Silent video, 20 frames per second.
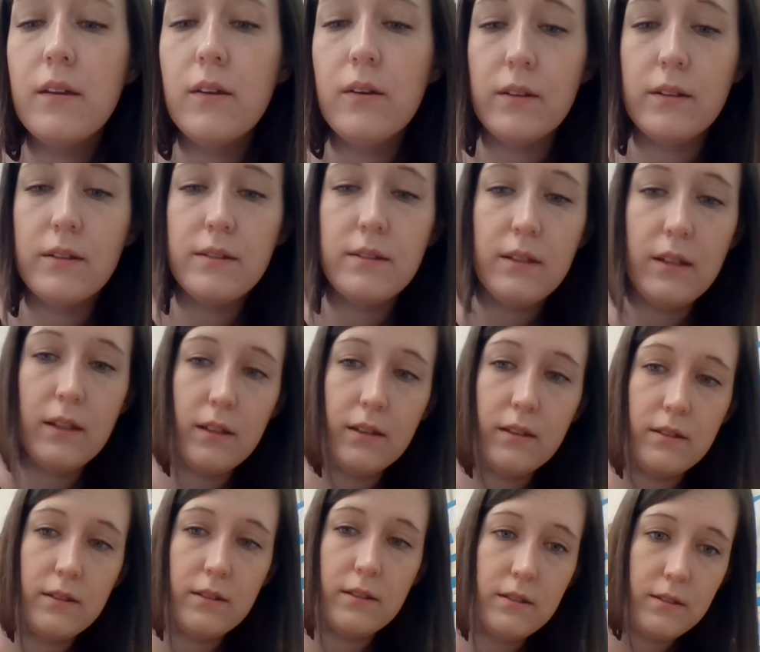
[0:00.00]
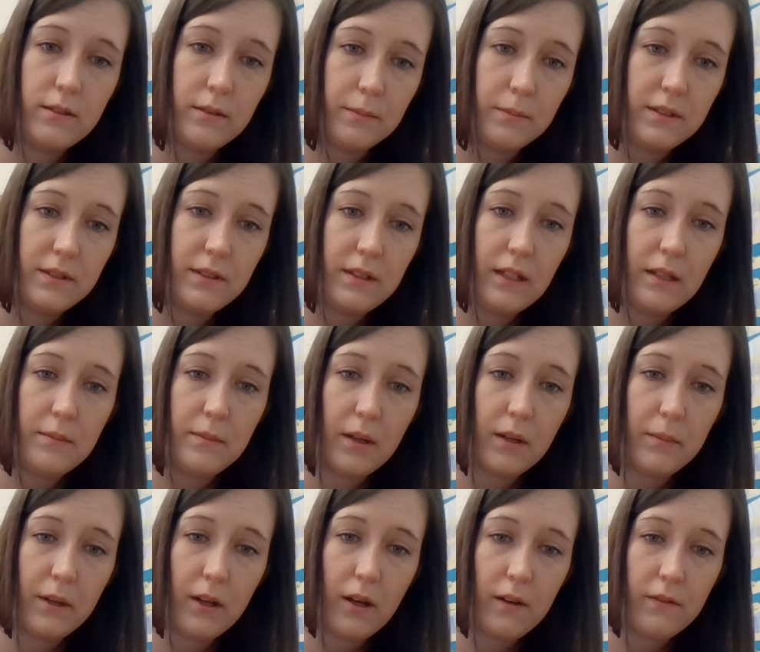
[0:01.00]
You can see some steam
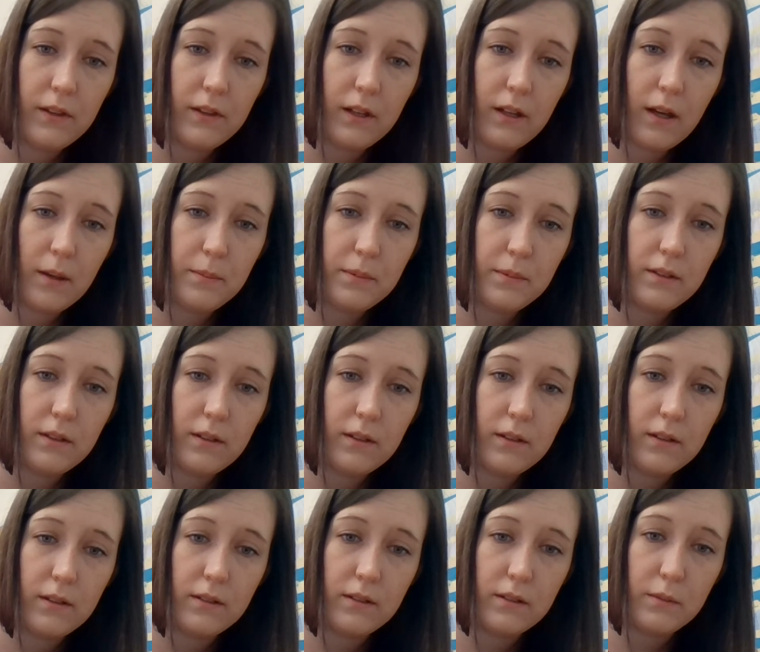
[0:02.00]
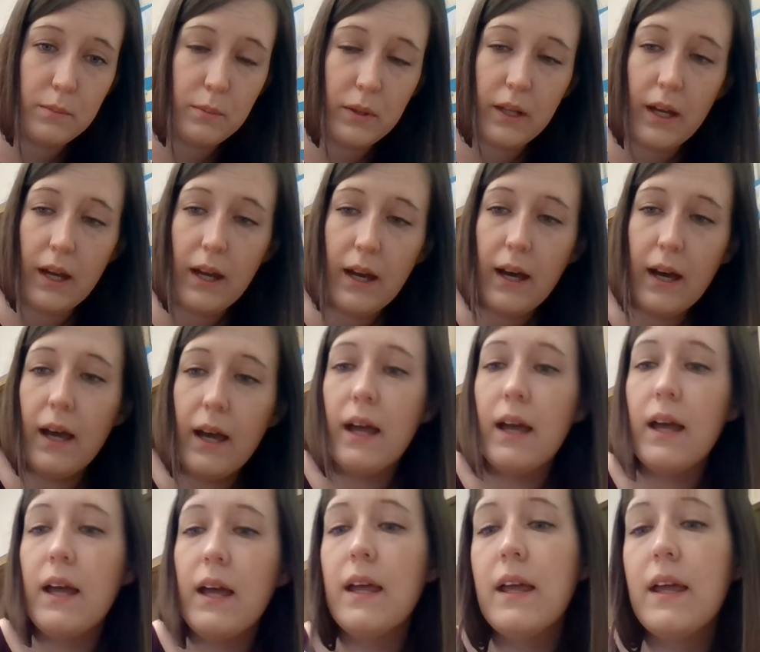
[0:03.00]
coming off the cup still because it's pretty
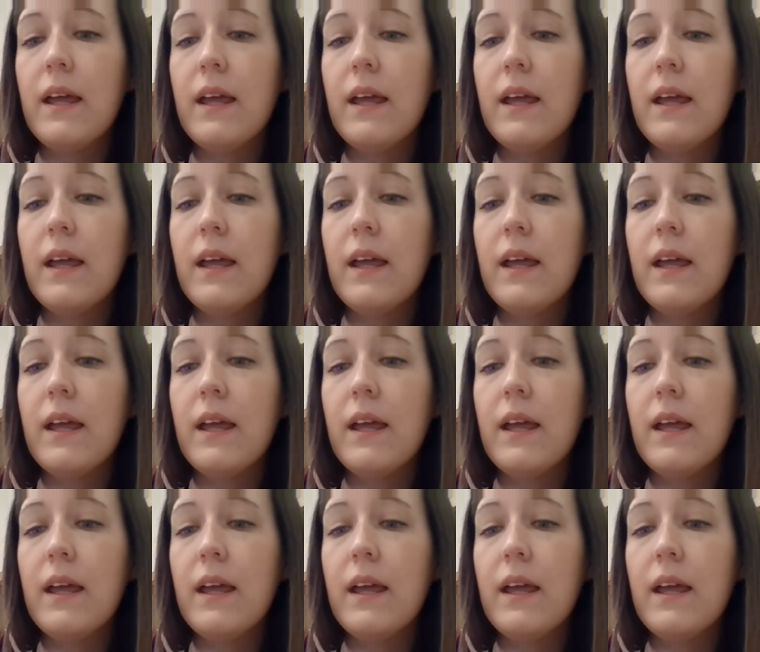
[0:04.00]
hot.